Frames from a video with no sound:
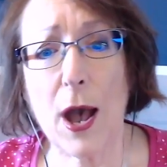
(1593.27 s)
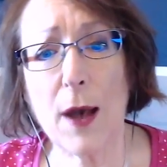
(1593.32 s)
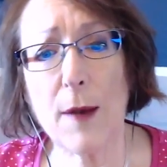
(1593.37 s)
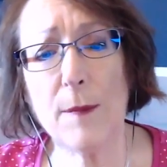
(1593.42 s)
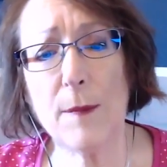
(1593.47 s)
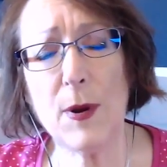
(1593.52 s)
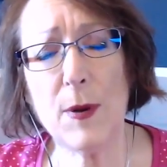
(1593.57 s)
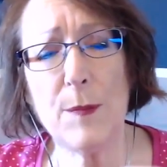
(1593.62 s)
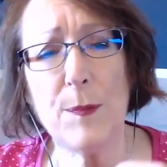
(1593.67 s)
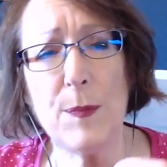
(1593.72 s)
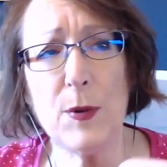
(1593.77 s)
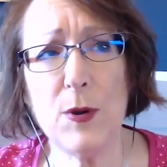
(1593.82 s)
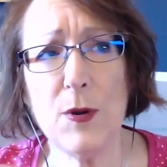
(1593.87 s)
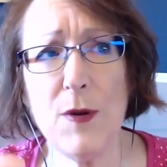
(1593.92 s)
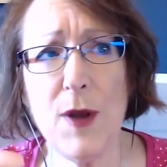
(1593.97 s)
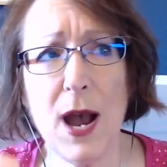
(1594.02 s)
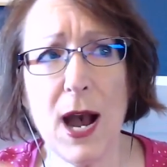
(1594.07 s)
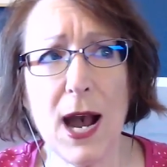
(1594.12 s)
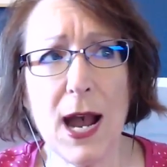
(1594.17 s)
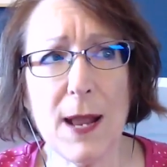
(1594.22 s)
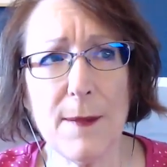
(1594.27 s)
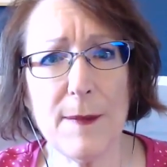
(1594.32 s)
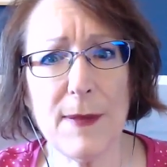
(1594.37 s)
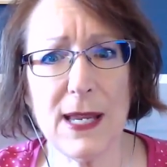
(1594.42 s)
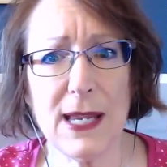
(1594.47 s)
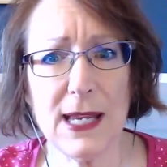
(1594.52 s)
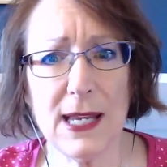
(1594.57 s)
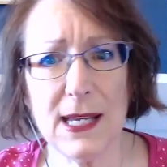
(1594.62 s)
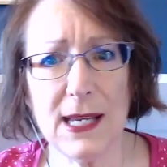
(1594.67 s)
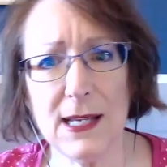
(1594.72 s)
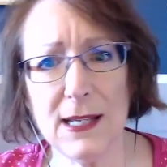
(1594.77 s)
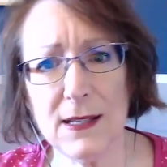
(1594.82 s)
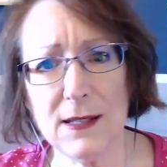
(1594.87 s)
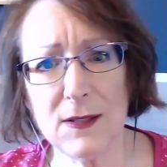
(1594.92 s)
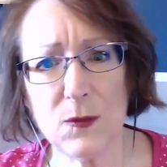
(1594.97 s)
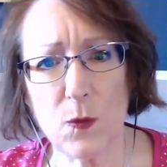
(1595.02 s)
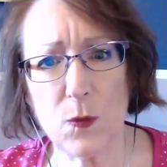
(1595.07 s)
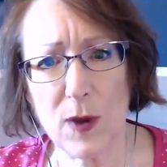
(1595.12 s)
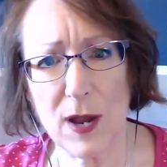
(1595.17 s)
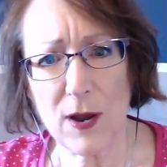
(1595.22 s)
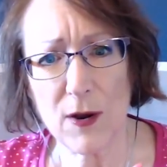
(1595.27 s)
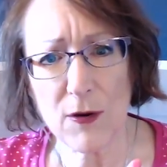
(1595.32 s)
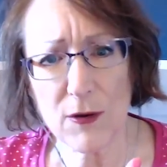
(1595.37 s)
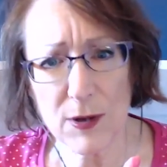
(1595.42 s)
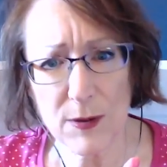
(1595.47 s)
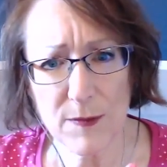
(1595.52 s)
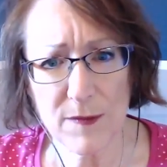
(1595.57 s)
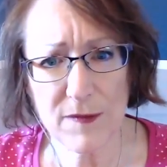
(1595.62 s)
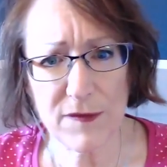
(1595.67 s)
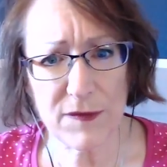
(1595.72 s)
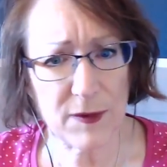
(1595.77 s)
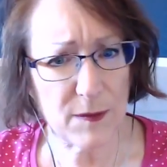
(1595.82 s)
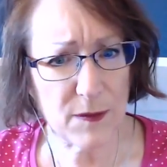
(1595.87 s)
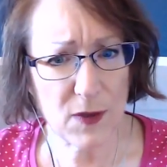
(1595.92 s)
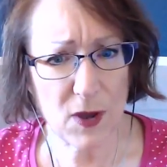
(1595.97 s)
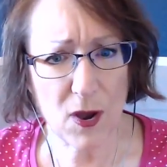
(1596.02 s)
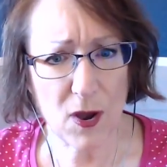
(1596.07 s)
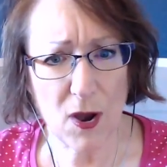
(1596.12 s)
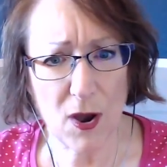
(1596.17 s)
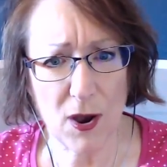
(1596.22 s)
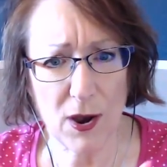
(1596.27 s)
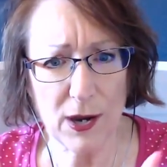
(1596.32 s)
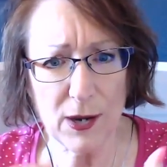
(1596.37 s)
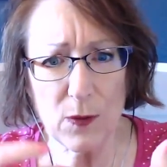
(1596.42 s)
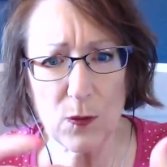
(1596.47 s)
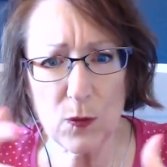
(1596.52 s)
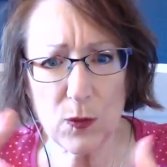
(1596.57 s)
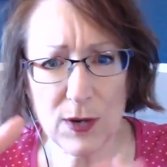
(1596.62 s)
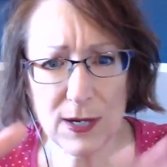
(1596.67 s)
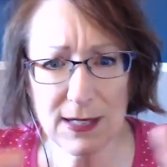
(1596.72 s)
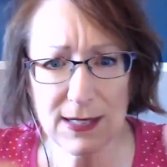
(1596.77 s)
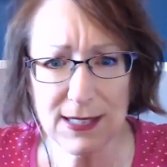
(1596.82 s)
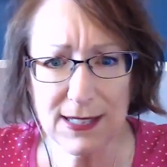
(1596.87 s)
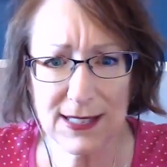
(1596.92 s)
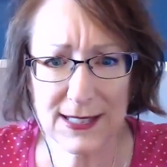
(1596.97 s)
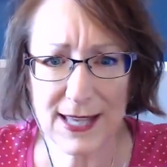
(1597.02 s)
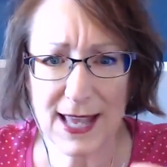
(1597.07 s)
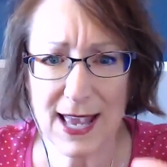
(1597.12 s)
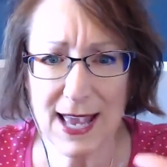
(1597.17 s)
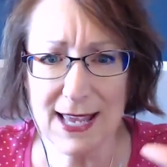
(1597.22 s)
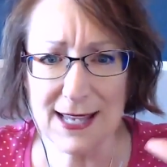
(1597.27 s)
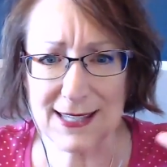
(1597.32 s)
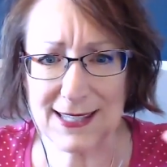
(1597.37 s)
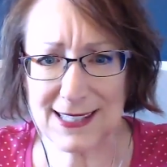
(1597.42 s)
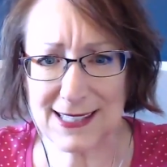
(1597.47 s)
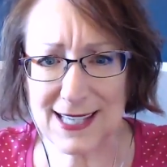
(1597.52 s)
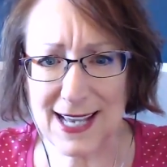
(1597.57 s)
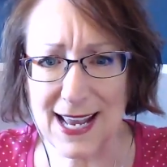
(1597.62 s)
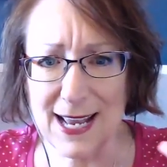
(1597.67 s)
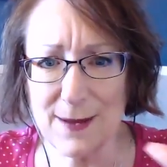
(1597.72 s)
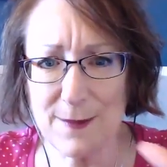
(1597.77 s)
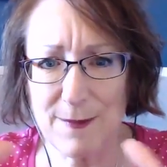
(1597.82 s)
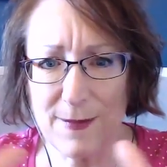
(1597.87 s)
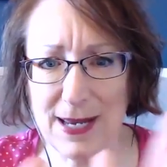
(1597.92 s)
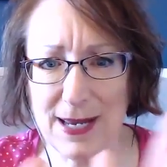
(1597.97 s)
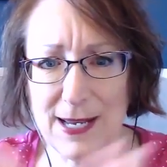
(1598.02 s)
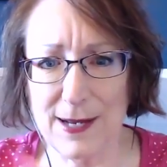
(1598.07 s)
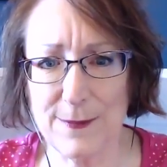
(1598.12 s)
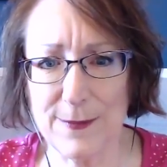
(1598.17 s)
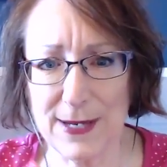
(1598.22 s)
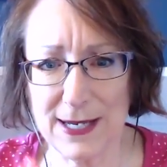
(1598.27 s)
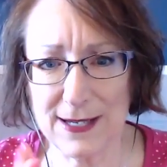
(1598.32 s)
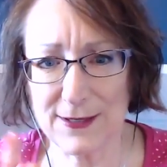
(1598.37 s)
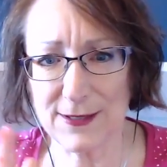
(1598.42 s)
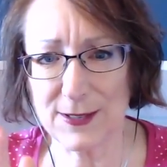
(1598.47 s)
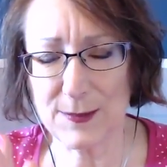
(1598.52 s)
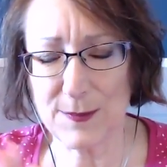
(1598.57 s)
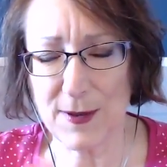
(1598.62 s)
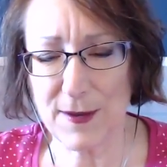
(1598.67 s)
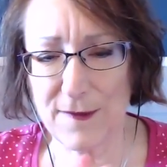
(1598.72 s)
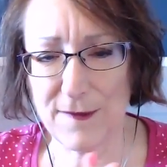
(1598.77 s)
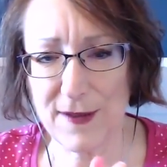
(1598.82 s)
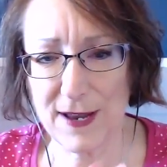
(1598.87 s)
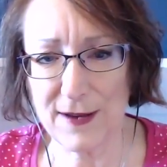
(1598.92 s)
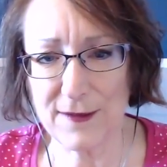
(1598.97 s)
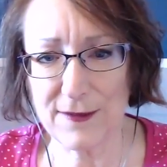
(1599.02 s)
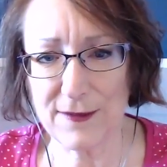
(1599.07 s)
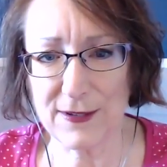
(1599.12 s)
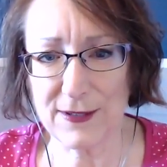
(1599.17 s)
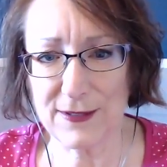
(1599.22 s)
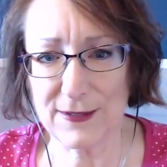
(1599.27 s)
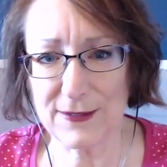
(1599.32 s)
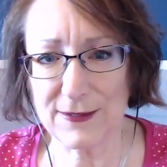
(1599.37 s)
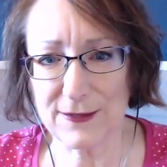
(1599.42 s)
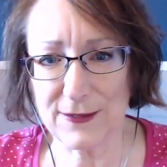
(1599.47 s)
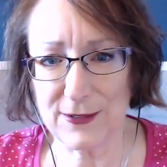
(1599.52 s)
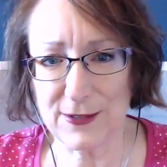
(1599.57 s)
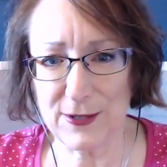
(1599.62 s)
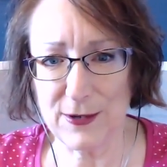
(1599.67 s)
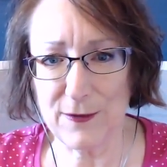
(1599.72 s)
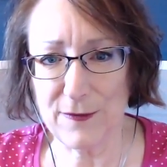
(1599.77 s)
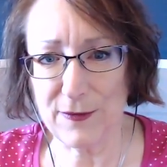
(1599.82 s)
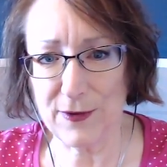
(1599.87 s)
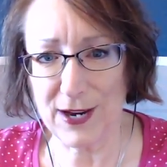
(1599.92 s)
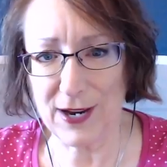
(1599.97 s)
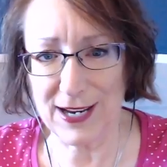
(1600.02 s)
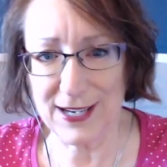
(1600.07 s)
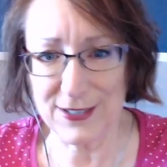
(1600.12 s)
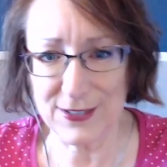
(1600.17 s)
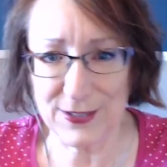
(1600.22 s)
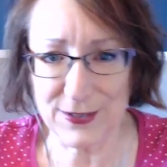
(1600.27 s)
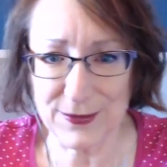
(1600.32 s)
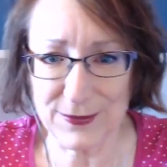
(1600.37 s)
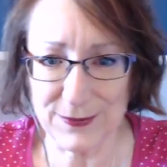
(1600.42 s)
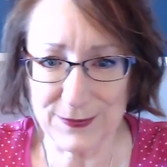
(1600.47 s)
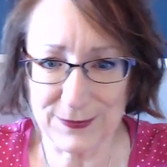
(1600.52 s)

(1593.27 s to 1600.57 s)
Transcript: Mabuhay means welcome from the heart. What does that saying mean? Because it's my favorite new phrase.